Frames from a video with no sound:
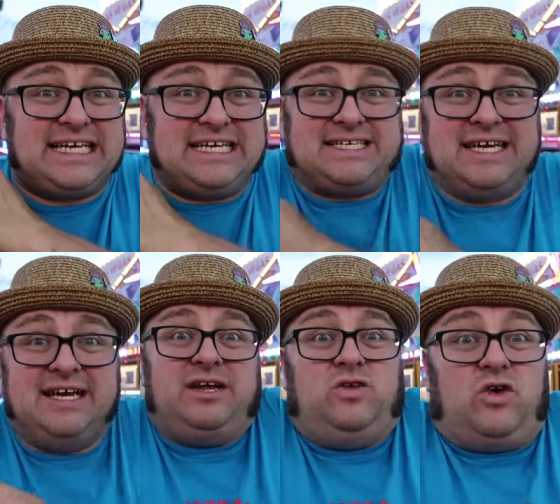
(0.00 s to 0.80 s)
I
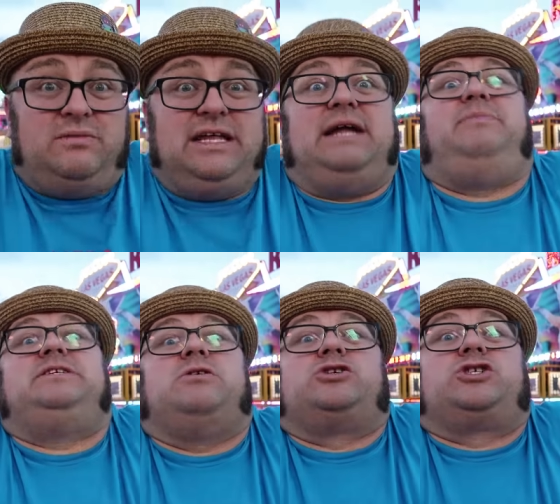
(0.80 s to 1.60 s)
guess normally I'd be
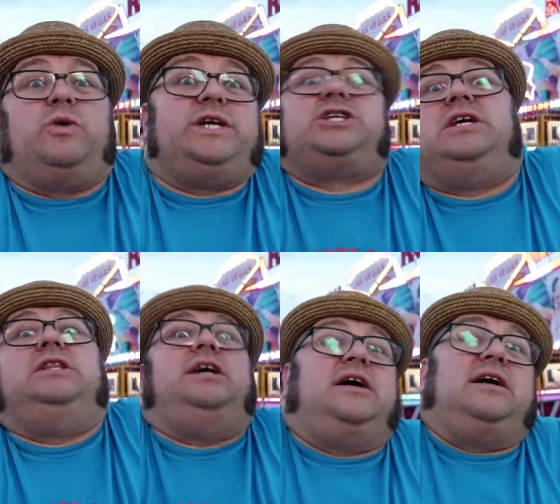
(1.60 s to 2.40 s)
so squished in
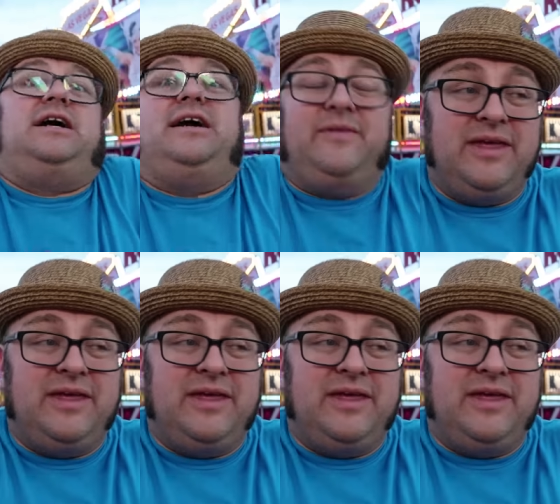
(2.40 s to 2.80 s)
there